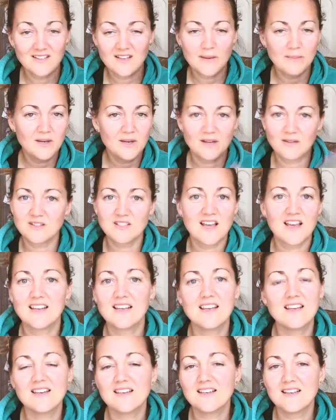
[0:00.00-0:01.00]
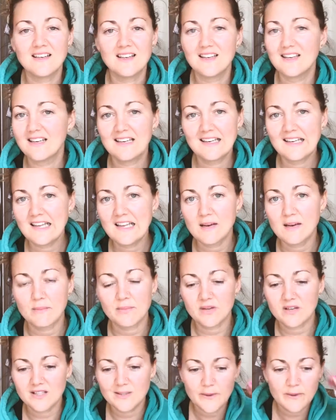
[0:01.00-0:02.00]
I'm going to say it again and again and again
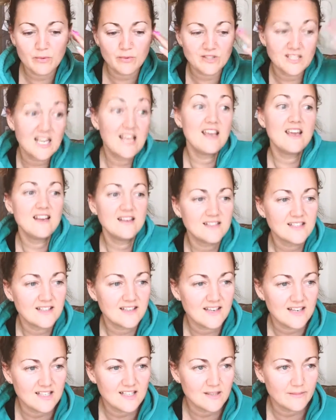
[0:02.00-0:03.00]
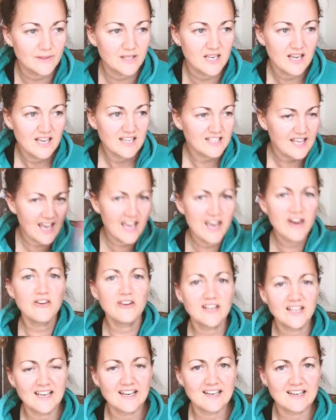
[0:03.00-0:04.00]
because people tend to need to hear
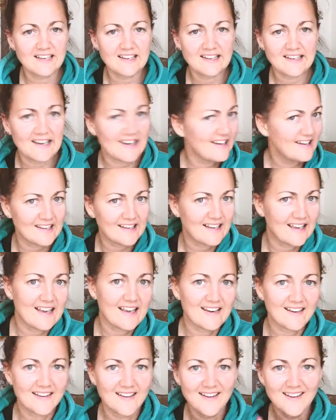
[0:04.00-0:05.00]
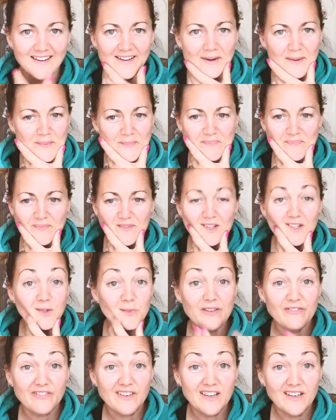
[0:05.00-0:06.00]
it again and again and again, because
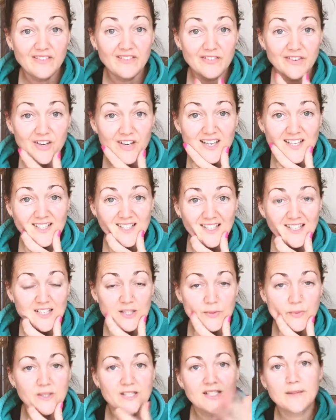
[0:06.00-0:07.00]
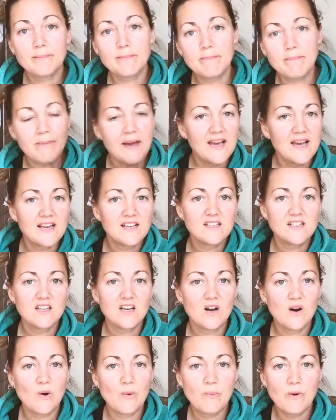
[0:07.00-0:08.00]
we forget very easily, because we slip back into
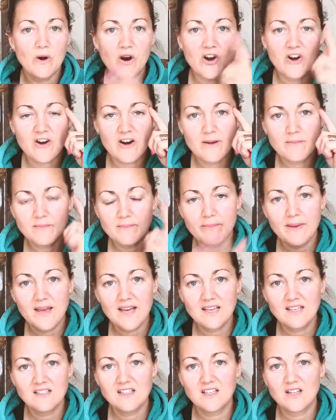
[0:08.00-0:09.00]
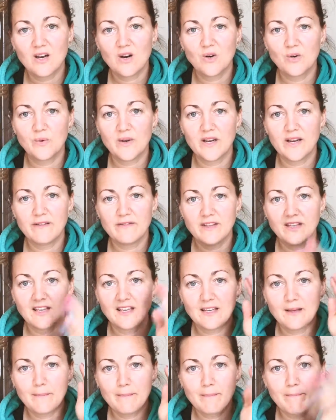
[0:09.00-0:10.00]
the old program, back into the old way of
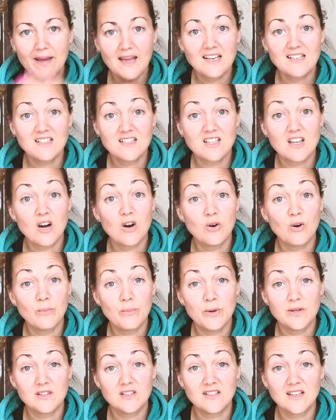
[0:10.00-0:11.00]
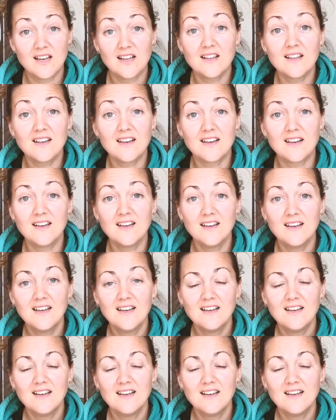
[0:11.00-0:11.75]
thinking, back into the old personality,